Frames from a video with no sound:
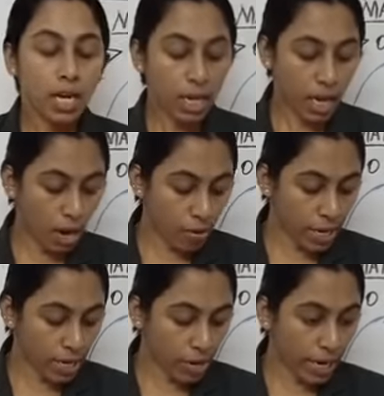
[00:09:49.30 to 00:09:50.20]
Now
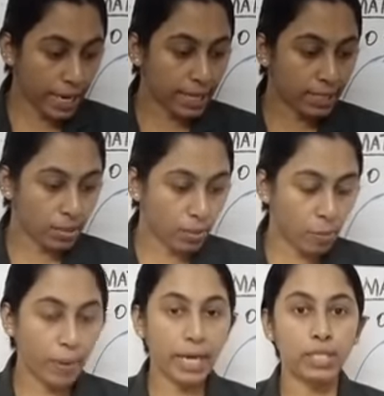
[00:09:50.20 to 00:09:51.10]
in your
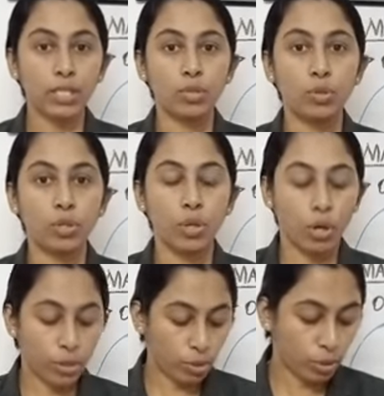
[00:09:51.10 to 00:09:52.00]
textbook page
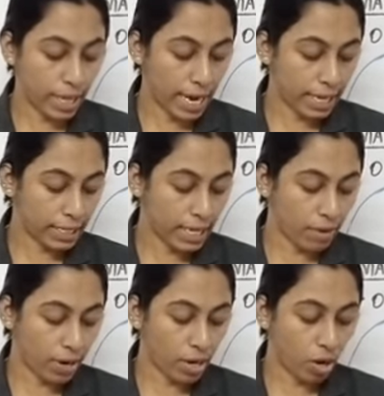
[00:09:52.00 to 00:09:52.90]
202 there is
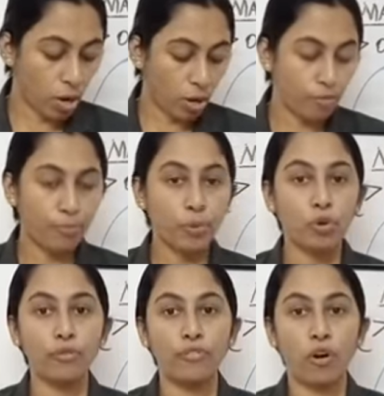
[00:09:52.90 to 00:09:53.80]
given of
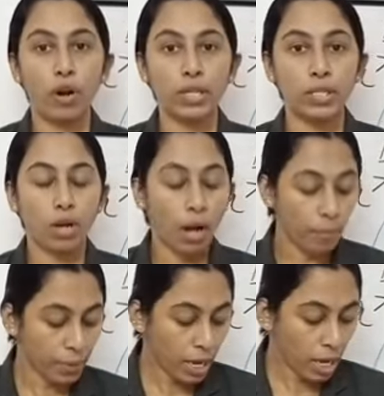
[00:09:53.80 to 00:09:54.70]
proof also.
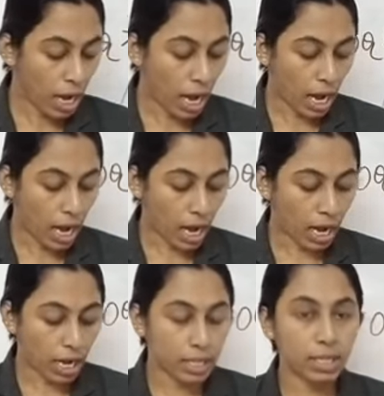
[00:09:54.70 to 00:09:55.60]

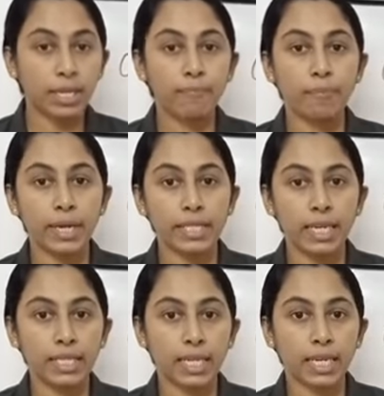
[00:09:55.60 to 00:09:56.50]
Please
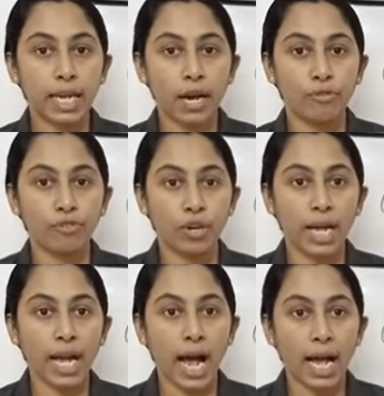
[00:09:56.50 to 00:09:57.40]
listen
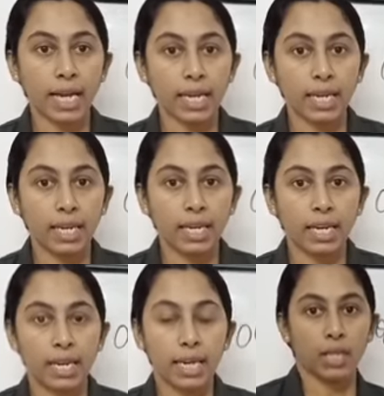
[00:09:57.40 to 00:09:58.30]
carefully. I
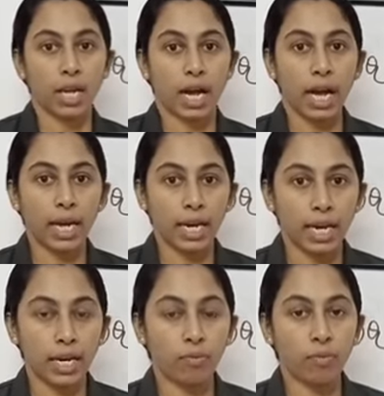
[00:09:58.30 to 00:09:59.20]

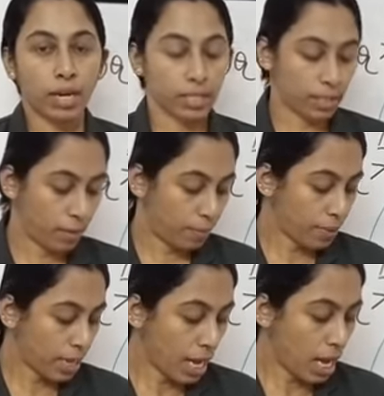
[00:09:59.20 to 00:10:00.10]
read once.
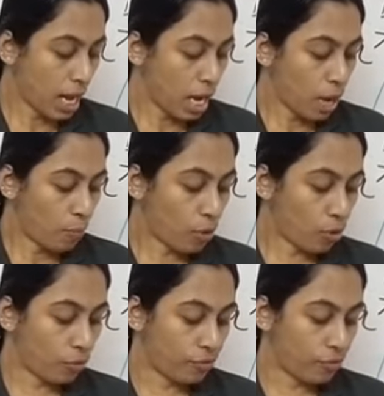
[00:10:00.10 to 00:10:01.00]

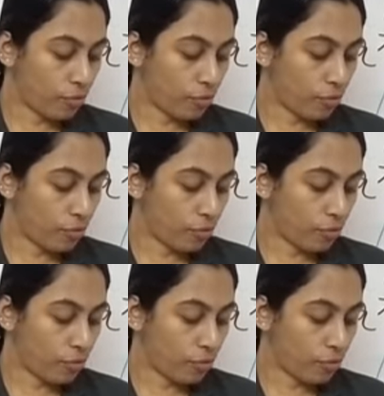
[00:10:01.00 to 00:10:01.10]
Proof.